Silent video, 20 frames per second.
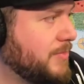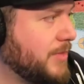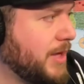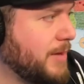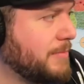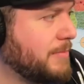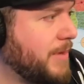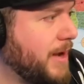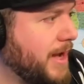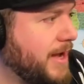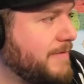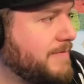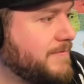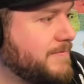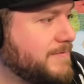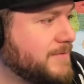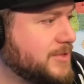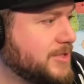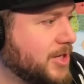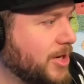At my
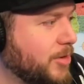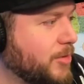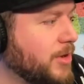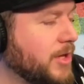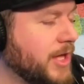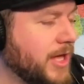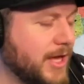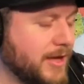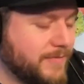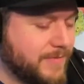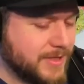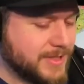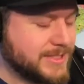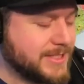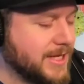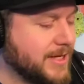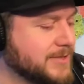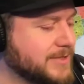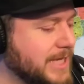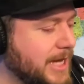show, if it
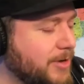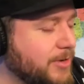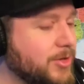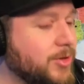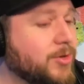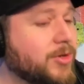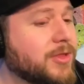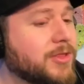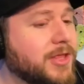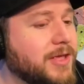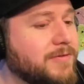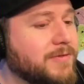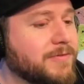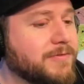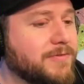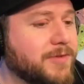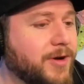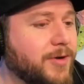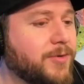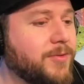sells out, you can leave your
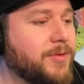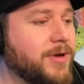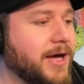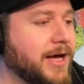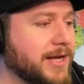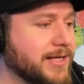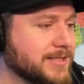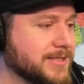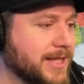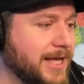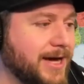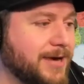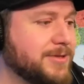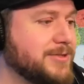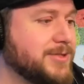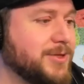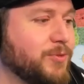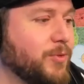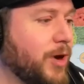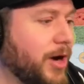phone on as loud
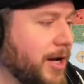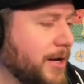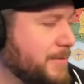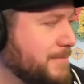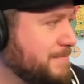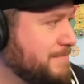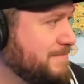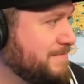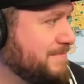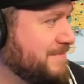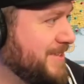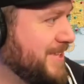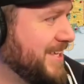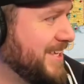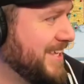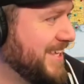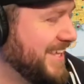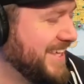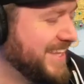as you want. Huh.